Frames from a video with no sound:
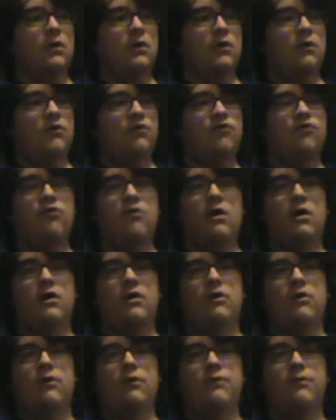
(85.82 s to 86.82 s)

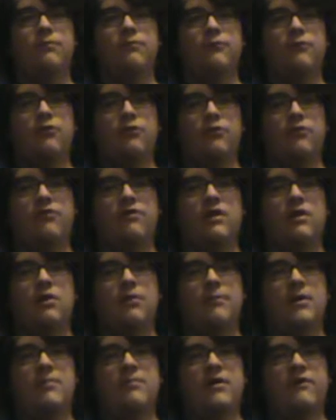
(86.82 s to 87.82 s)
Stronghold
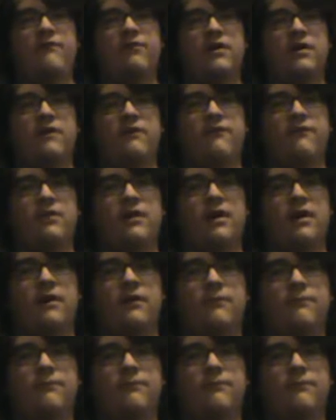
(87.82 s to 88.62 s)
Crusader made by Firefly.